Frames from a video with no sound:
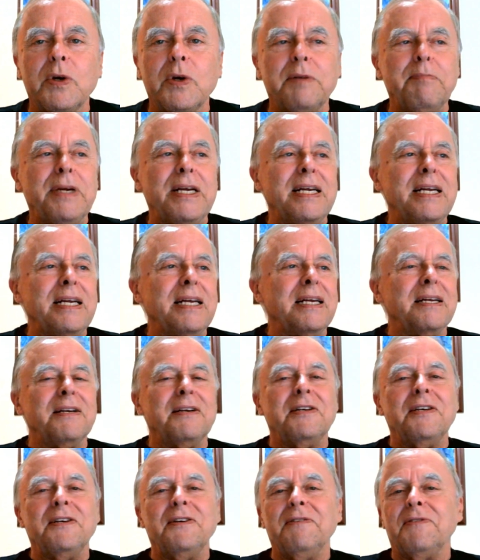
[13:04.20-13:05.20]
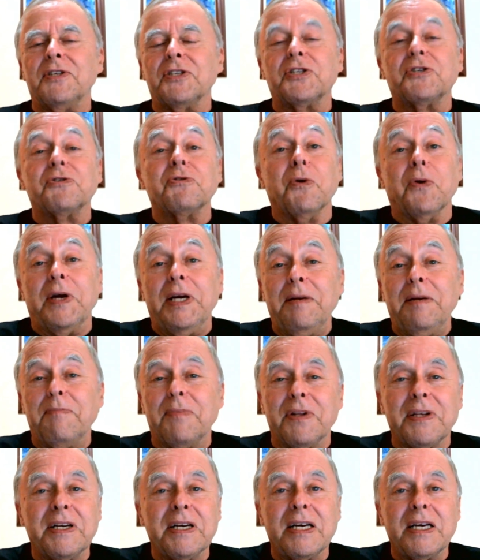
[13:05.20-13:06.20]
would be
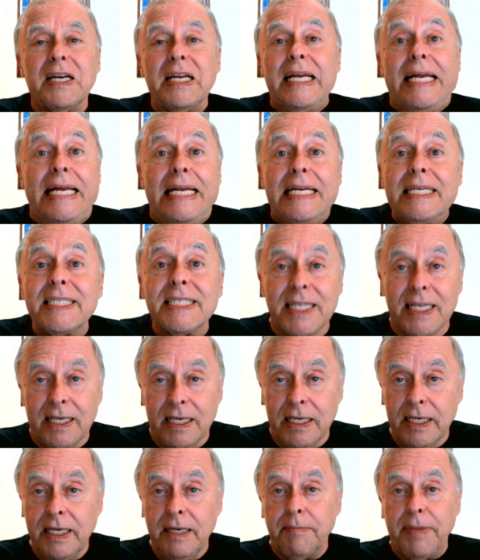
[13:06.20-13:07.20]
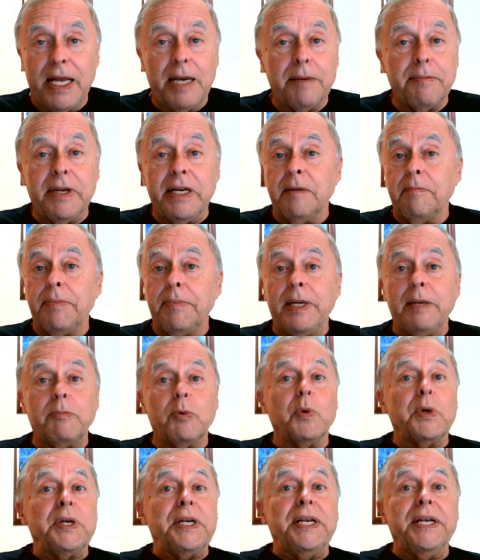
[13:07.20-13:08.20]
destroyed politically instantly. Panamanian
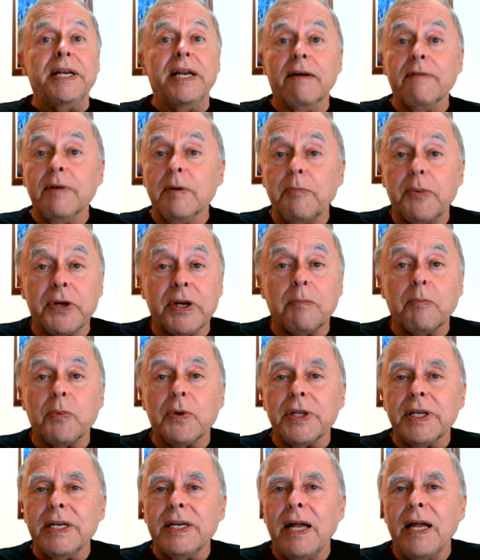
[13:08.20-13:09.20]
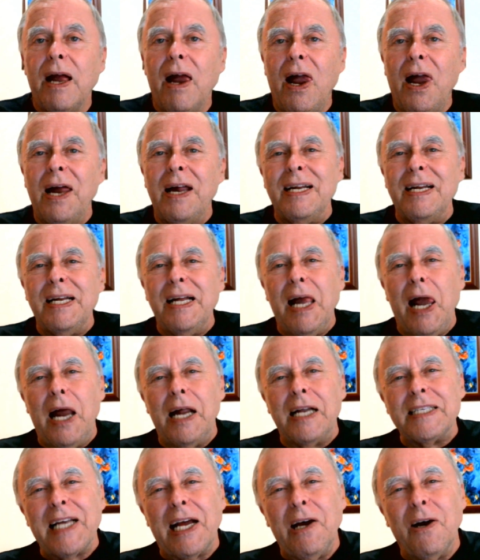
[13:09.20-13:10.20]
people would never put up with it.
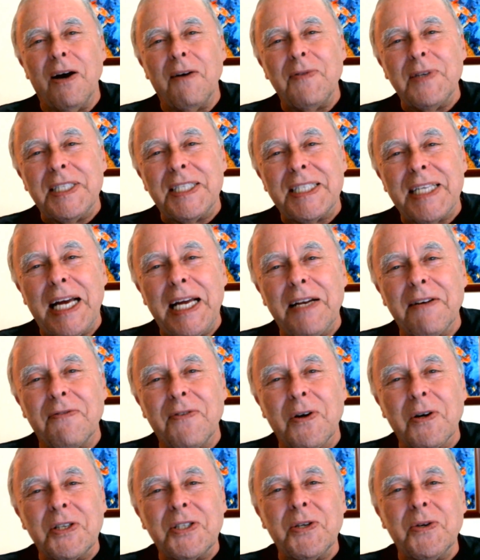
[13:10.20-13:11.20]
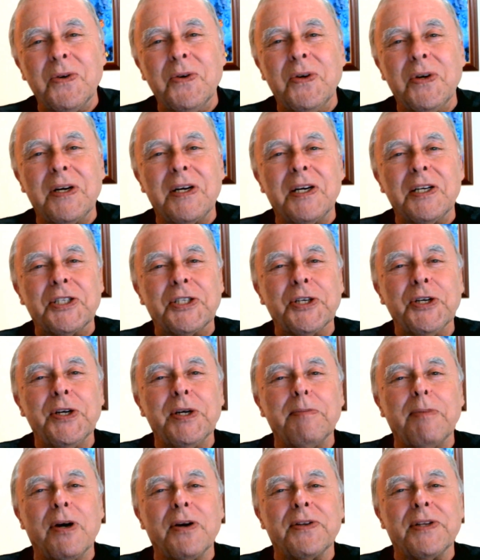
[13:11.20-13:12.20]
As I often say to folks who are
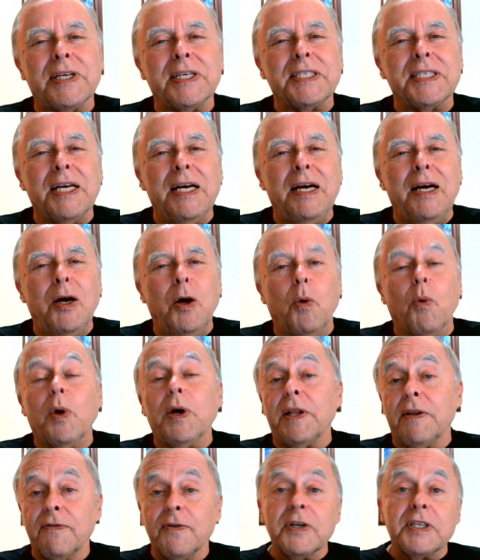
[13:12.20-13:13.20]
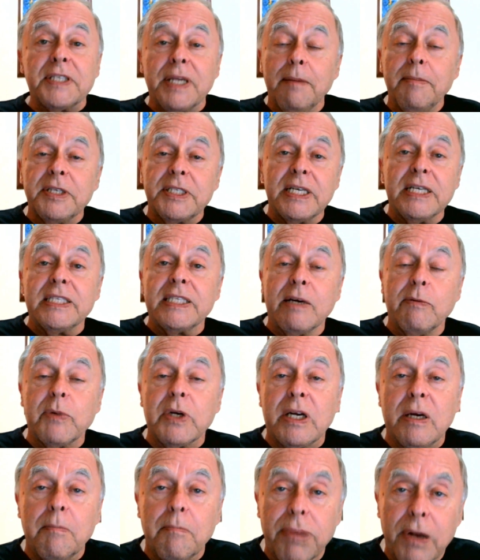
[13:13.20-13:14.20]
concerned about this, one of the first embassies that
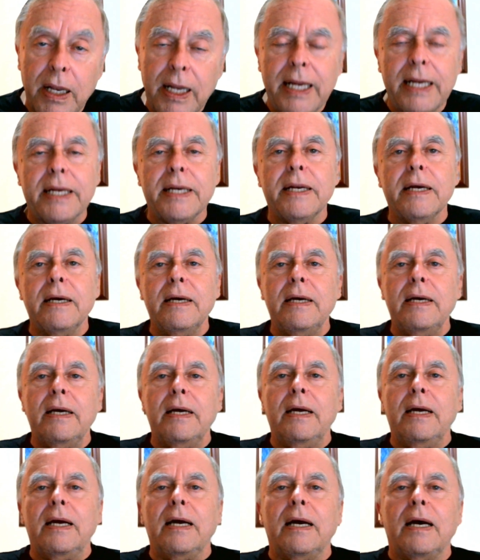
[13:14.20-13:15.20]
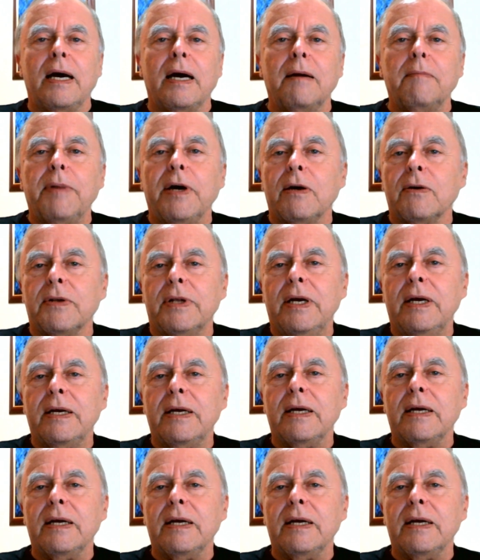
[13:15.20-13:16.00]
would complain about